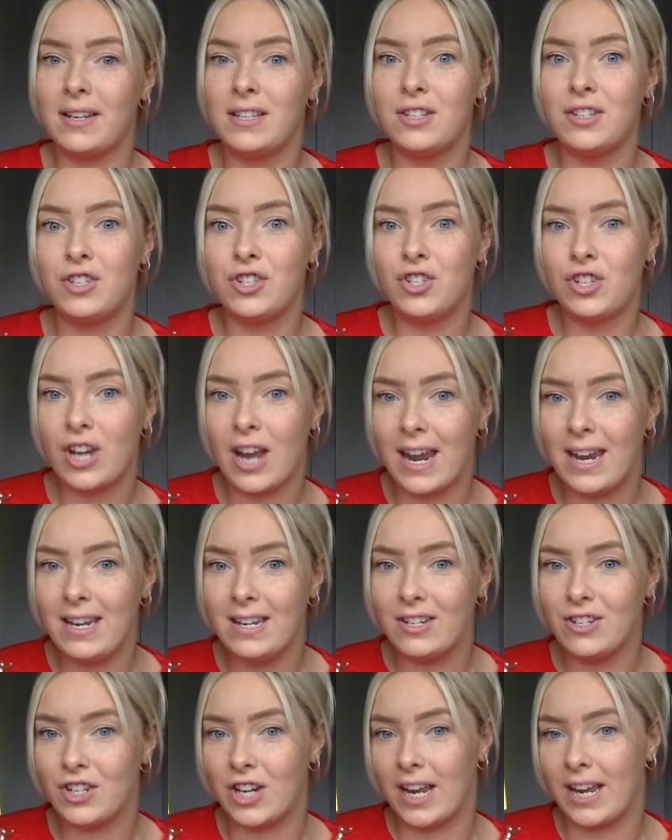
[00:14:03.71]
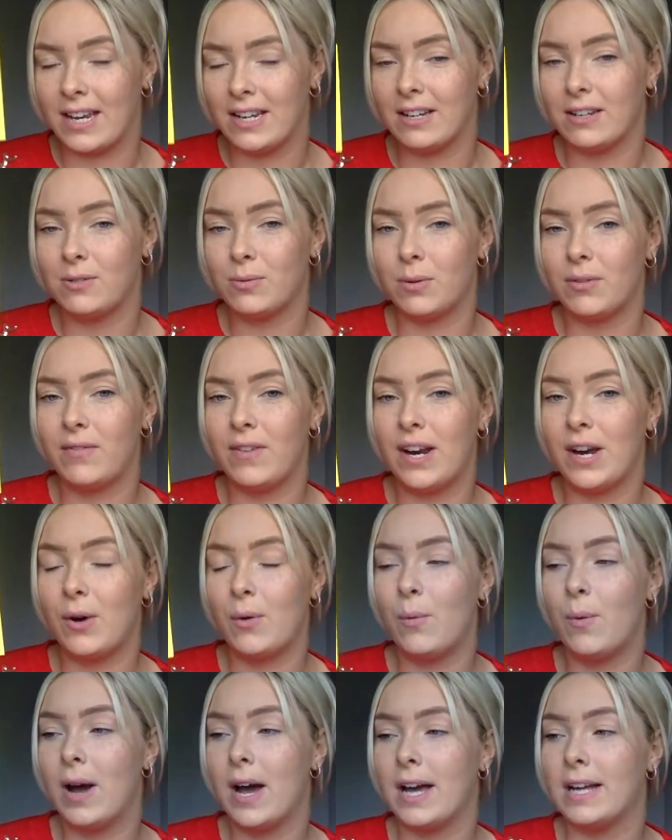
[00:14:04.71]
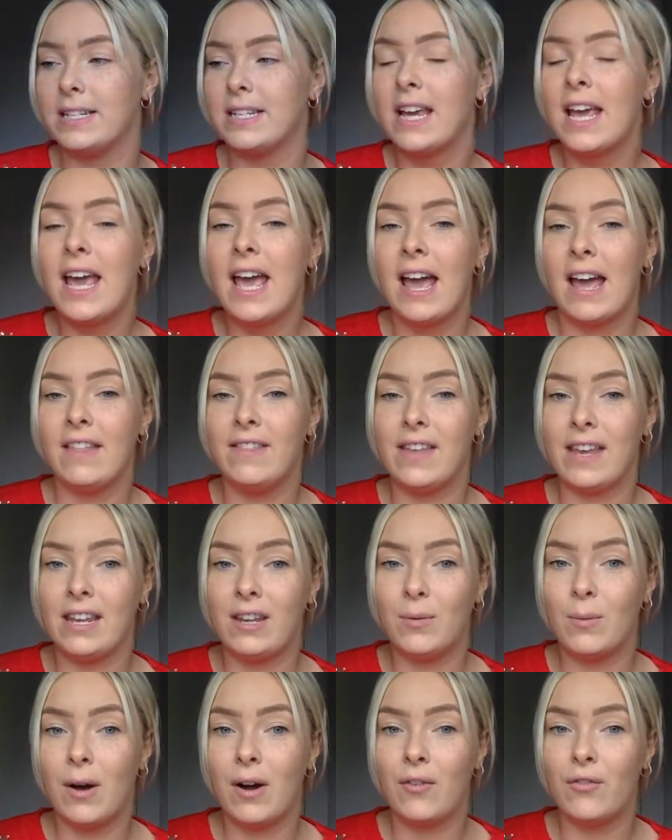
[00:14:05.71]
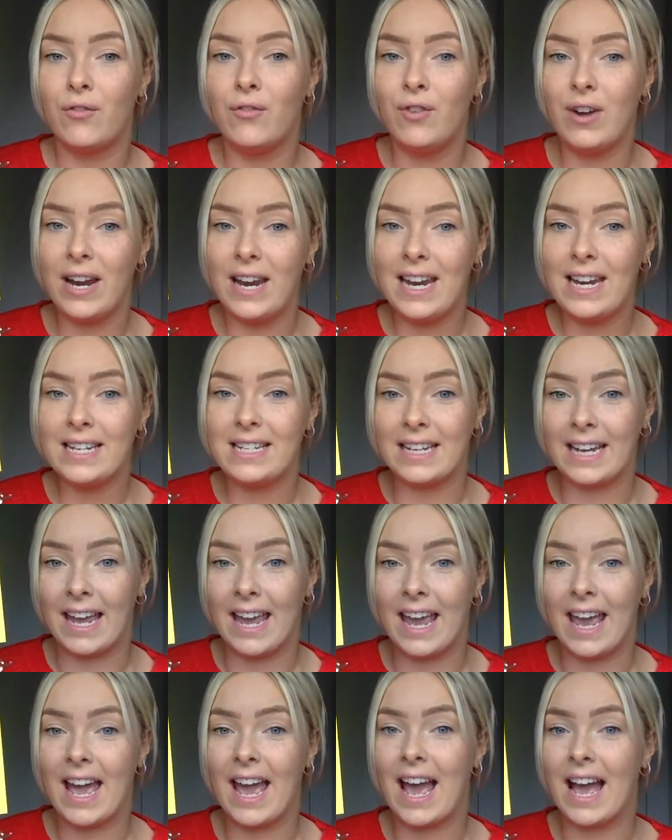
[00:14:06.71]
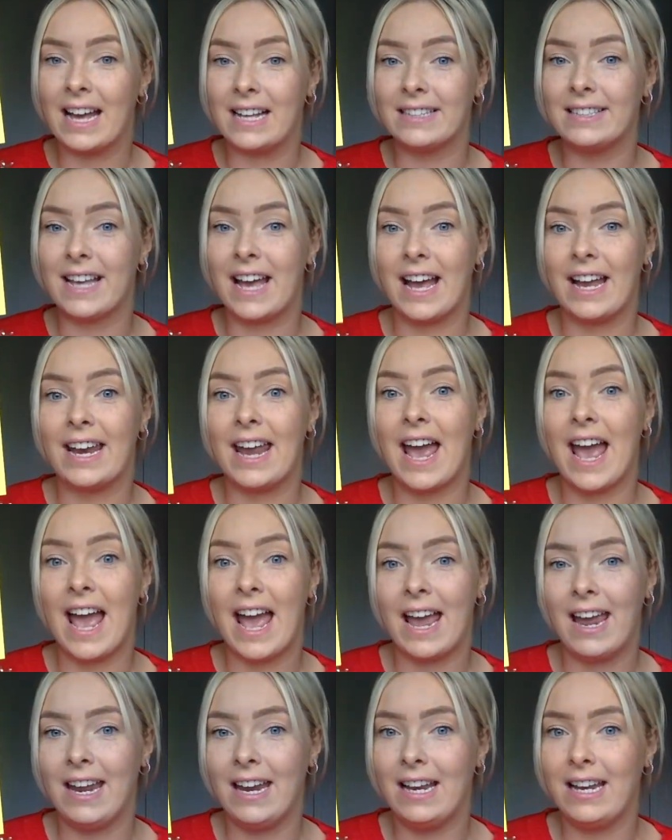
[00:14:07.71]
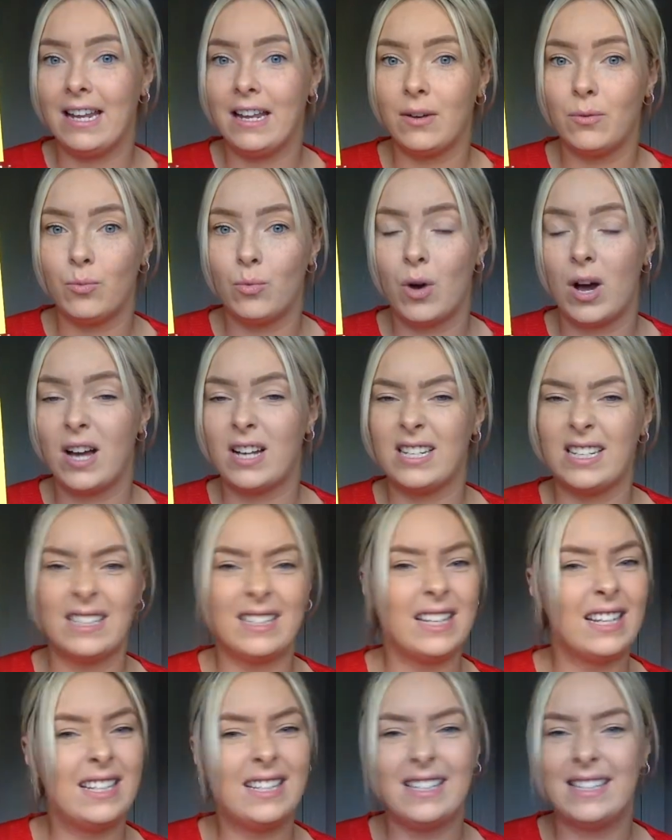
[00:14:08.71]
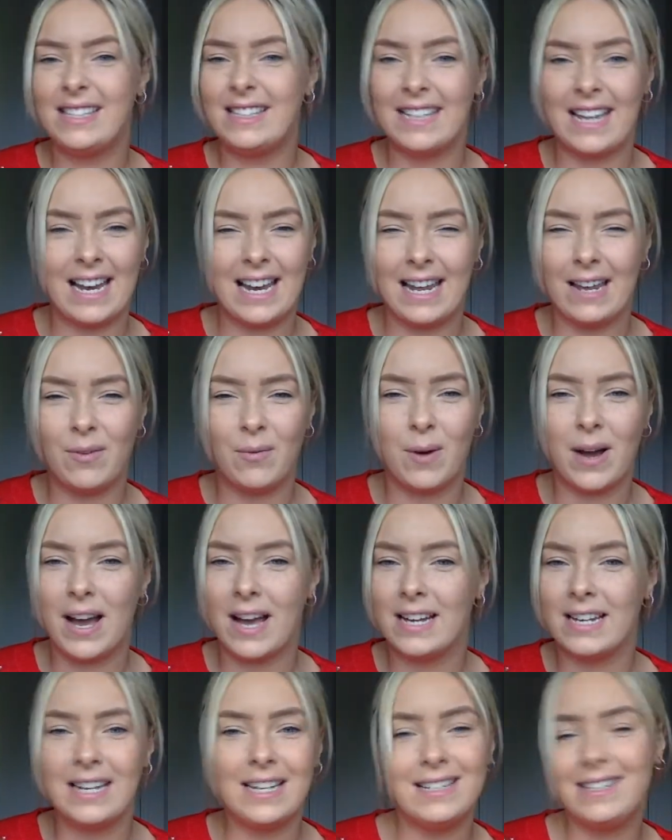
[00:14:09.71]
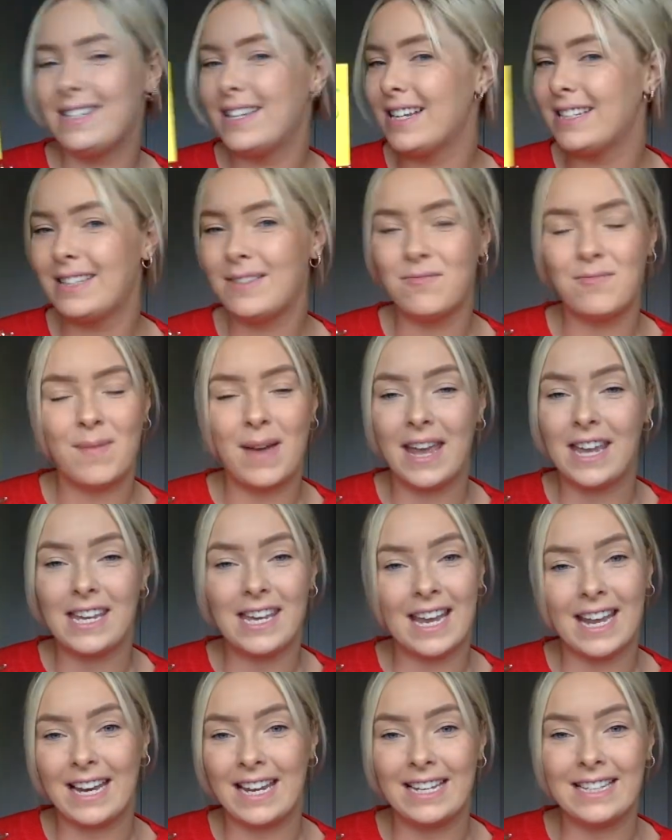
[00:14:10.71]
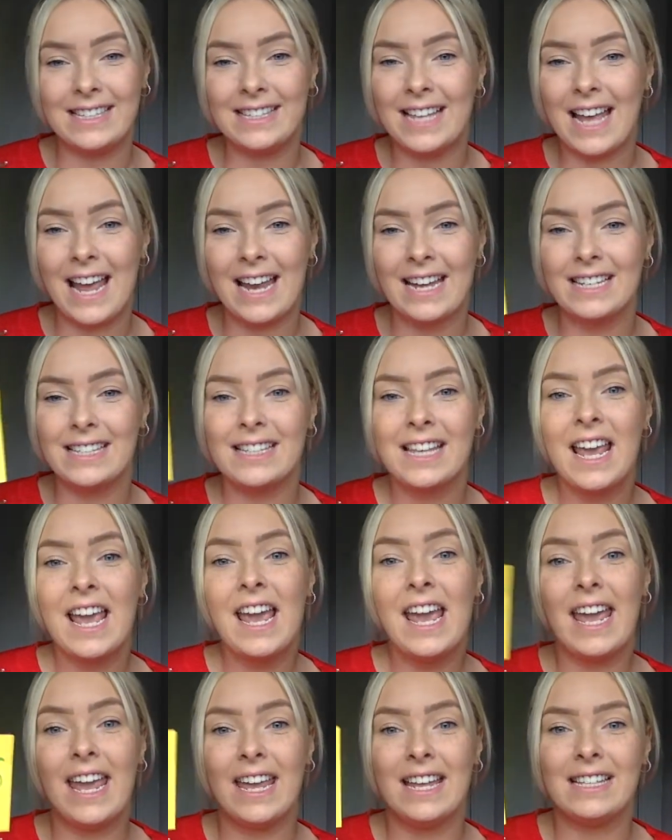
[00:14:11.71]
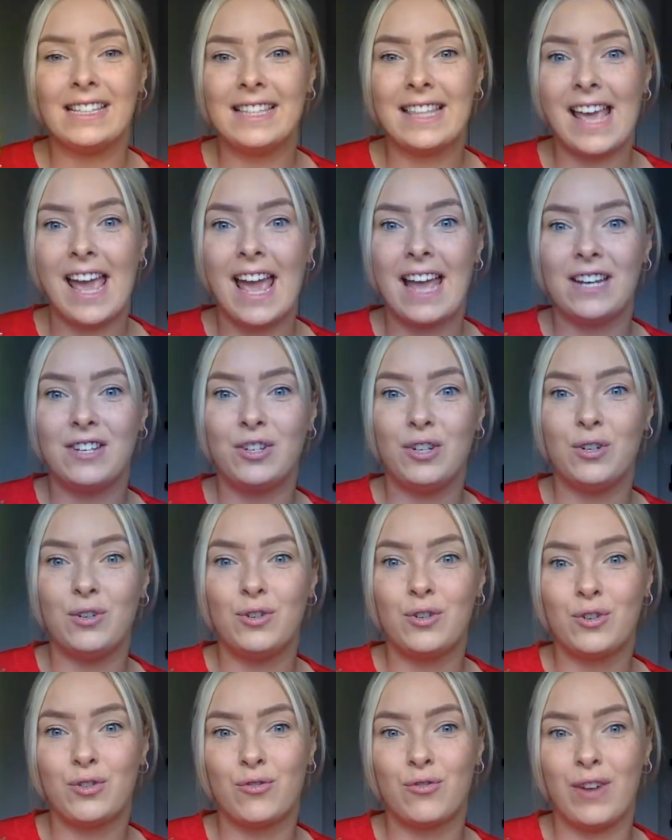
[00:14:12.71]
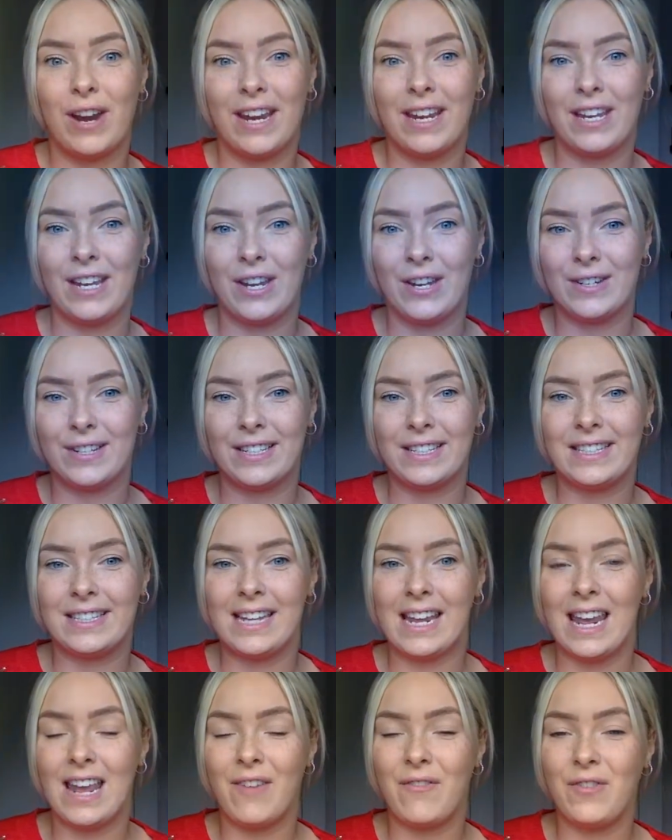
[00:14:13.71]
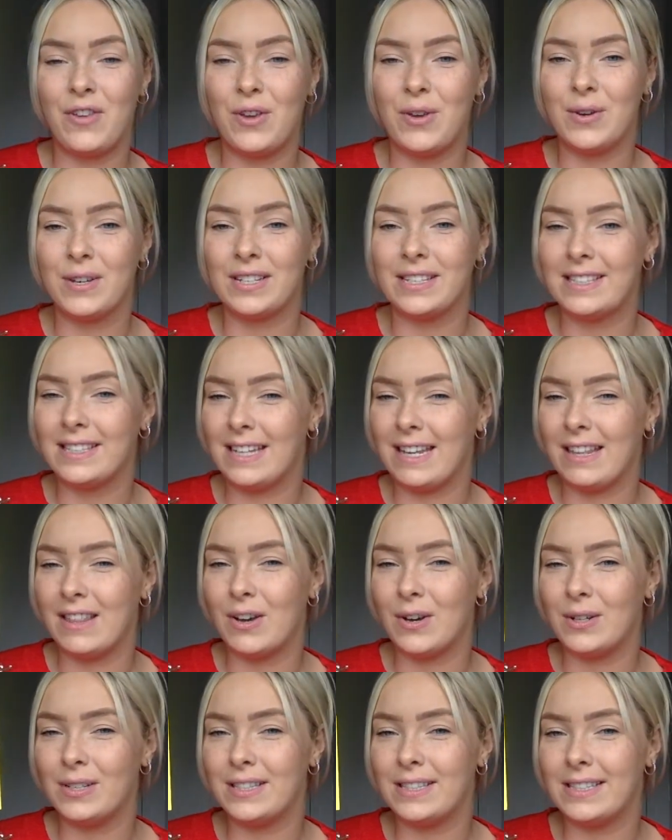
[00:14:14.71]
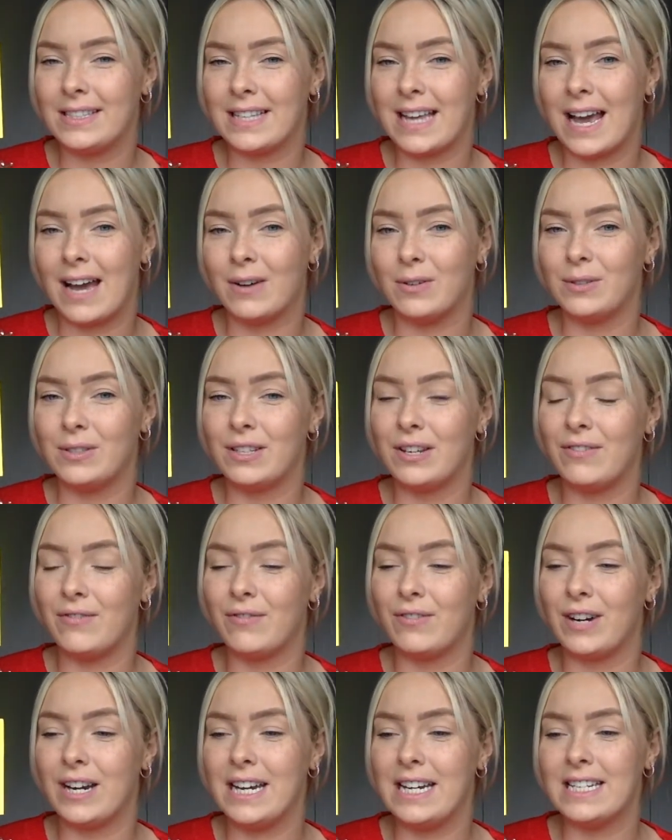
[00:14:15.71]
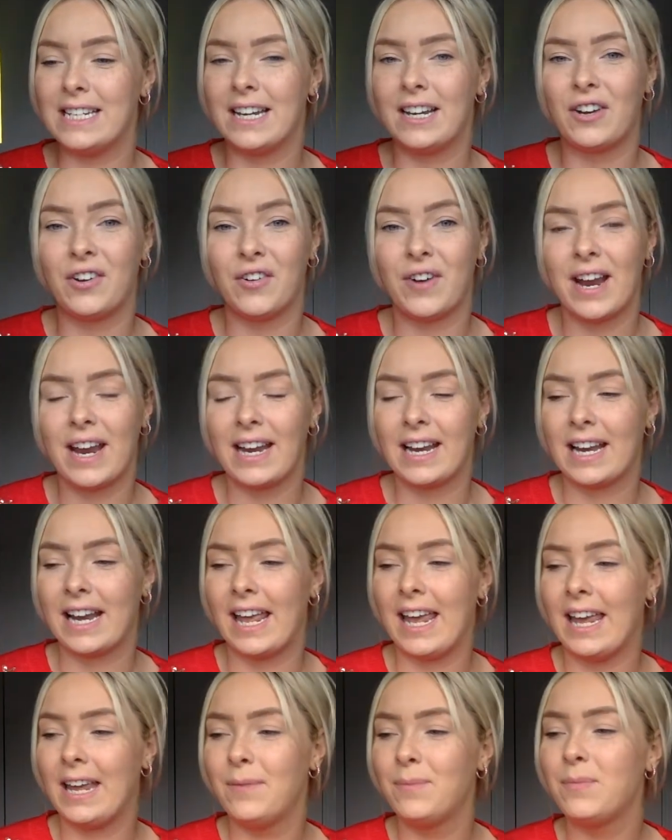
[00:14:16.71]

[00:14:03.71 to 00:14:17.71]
to change it into a real word and that you are reading it as an alien word. It's a silly word. It doesn't make any sense. It's there to trick you to see if you can see those sounds and read it correctly.